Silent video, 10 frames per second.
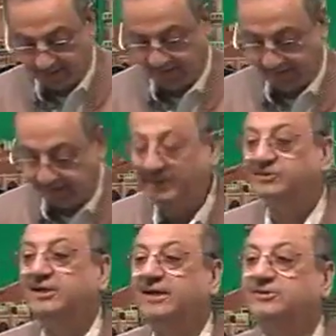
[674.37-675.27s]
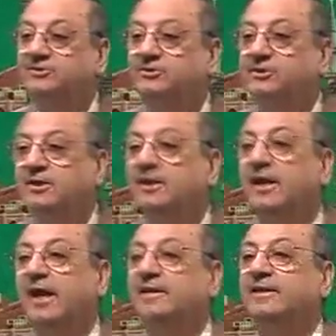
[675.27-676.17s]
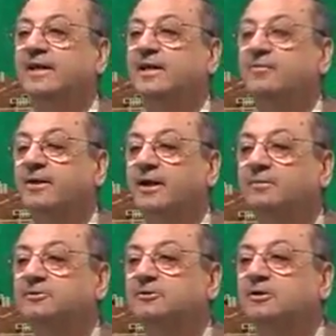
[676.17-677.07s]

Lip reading: he sends. And then it becomes